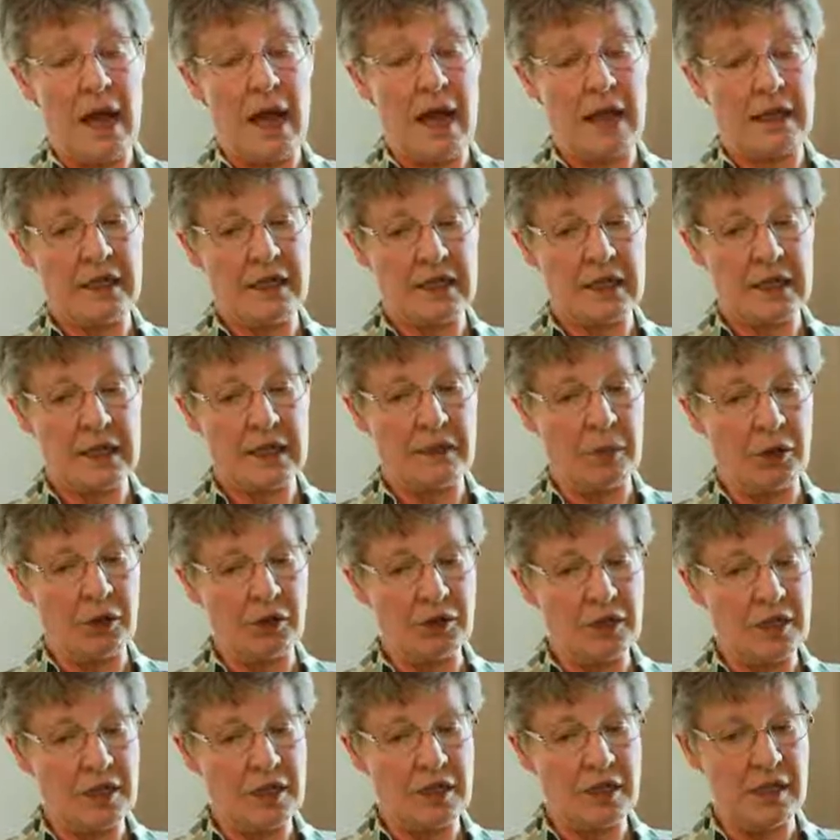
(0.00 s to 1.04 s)
and
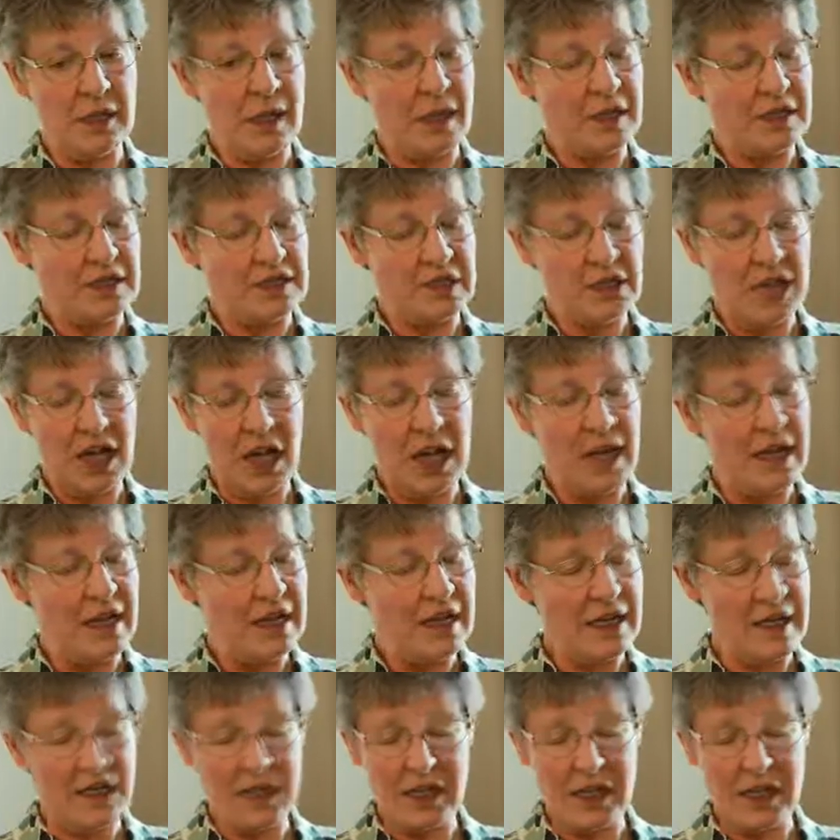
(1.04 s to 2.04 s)
spotted a tiny,